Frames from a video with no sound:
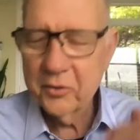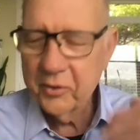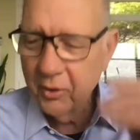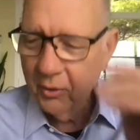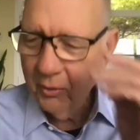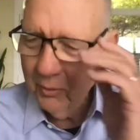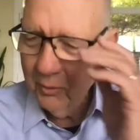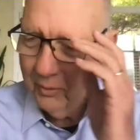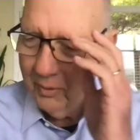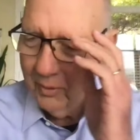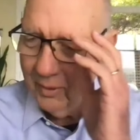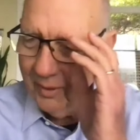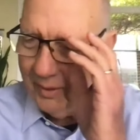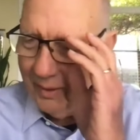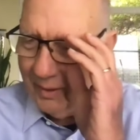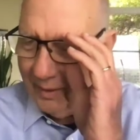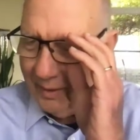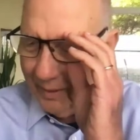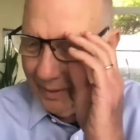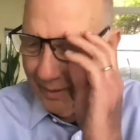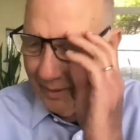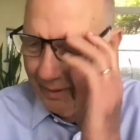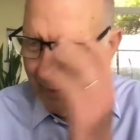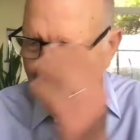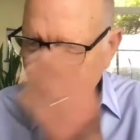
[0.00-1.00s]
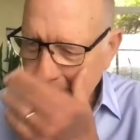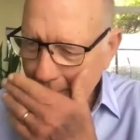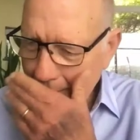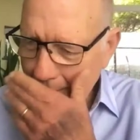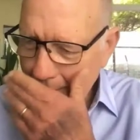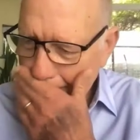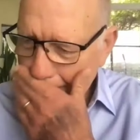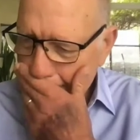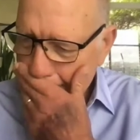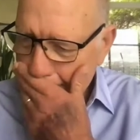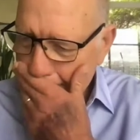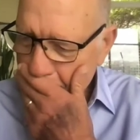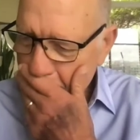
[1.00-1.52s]
So, a
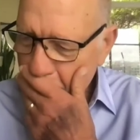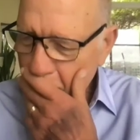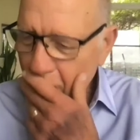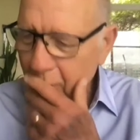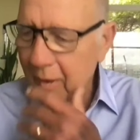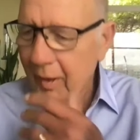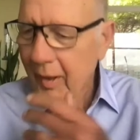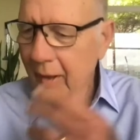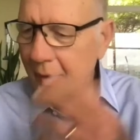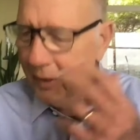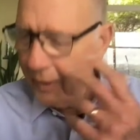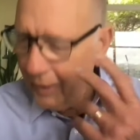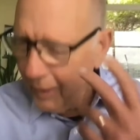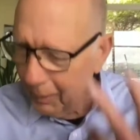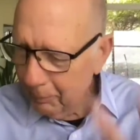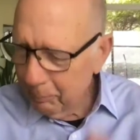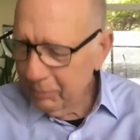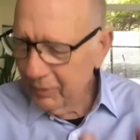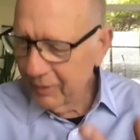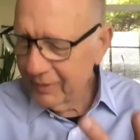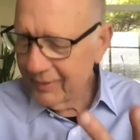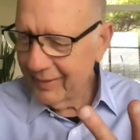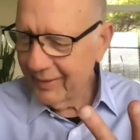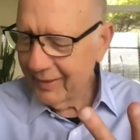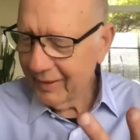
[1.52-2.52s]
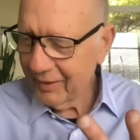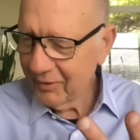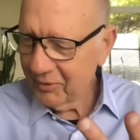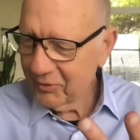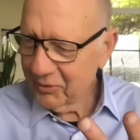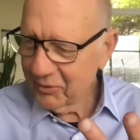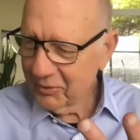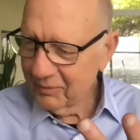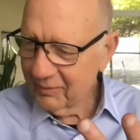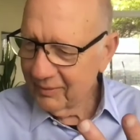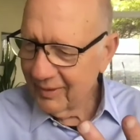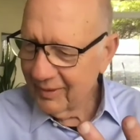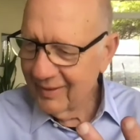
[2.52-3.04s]
um, uh, couple of
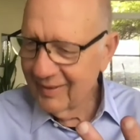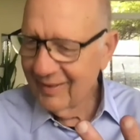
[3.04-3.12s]
things.